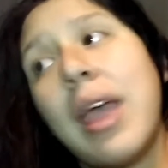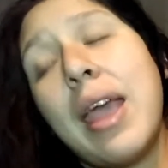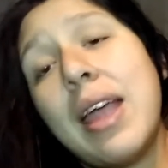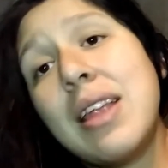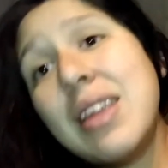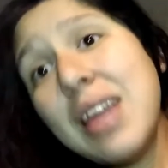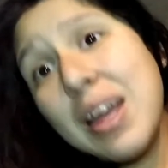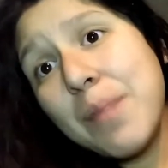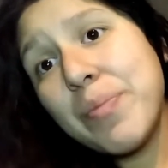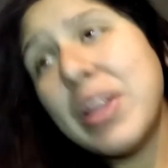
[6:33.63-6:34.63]
And yeah,
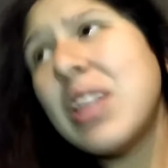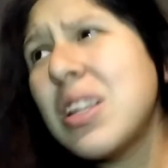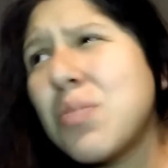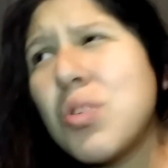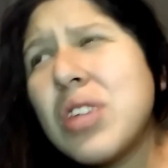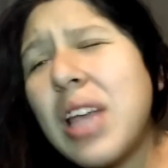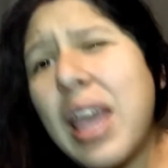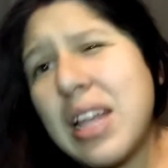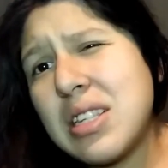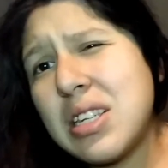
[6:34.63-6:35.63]
I think that's mostly
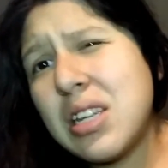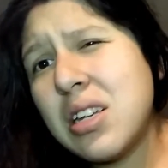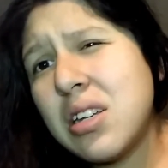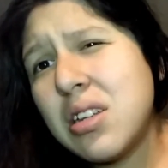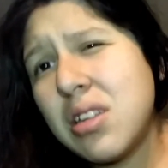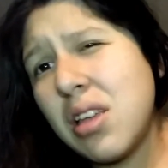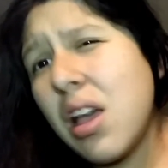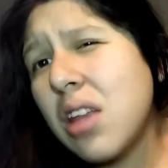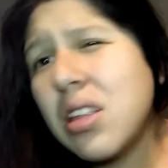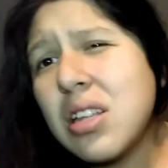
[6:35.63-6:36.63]
it.
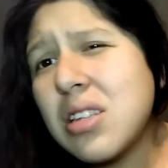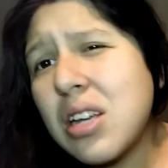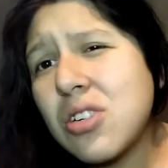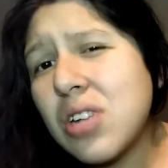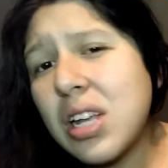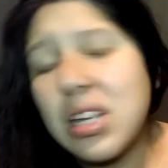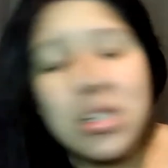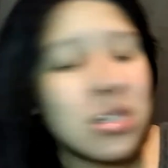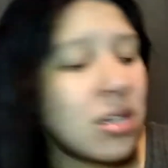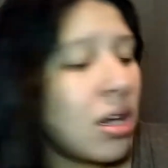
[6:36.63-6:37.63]
Yeah, I think that's actually
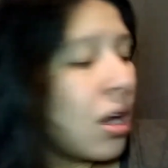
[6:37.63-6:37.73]
it.